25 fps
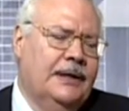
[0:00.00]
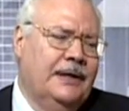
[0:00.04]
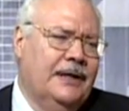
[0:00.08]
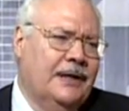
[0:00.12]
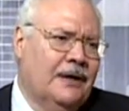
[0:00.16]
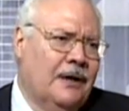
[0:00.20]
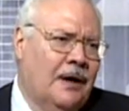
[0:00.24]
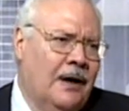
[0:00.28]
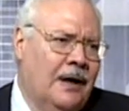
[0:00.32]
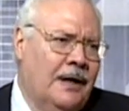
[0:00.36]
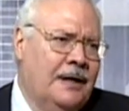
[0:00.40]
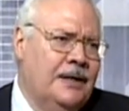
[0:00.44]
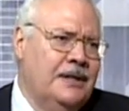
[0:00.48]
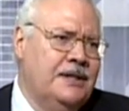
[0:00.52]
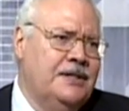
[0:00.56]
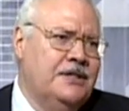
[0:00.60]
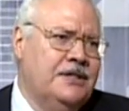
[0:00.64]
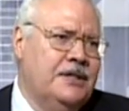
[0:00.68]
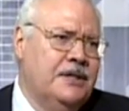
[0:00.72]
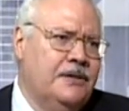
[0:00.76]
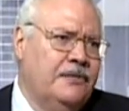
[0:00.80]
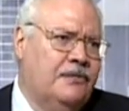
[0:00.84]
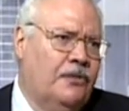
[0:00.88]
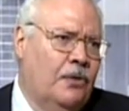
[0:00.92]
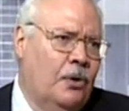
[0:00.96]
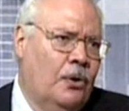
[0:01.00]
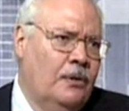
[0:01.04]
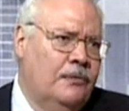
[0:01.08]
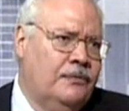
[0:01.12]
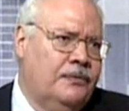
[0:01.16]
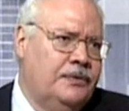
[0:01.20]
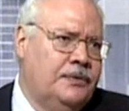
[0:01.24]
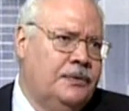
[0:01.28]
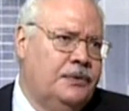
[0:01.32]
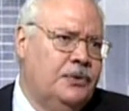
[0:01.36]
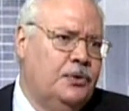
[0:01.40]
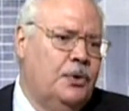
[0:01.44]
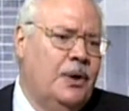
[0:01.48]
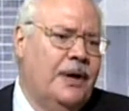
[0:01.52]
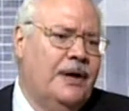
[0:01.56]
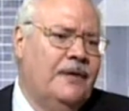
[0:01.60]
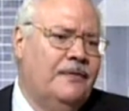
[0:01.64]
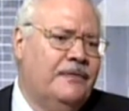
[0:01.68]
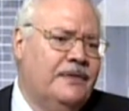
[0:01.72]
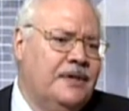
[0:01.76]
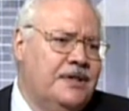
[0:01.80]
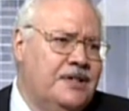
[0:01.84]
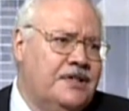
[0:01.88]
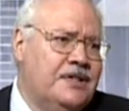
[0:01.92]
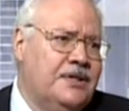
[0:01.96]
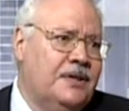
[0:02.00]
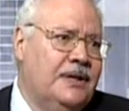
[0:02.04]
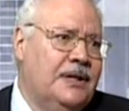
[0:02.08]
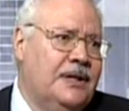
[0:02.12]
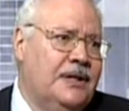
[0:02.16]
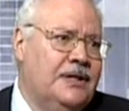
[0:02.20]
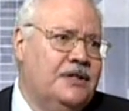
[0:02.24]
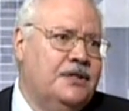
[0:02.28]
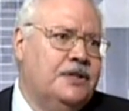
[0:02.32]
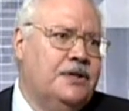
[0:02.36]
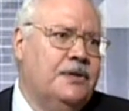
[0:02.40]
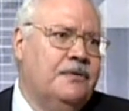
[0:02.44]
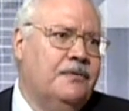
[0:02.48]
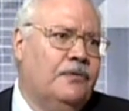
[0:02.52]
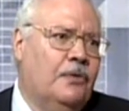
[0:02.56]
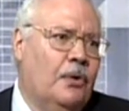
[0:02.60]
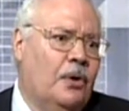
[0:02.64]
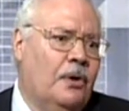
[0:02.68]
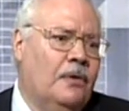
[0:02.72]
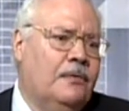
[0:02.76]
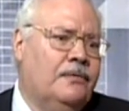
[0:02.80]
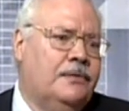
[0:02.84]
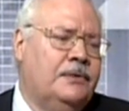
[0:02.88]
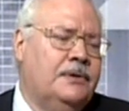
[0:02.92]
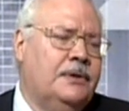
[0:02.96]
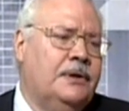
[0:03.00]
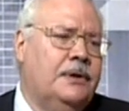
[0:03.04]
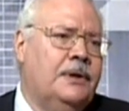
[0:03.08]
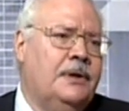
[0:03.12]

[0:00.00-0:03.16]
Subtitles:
Iran is involved, you have Israel is involved,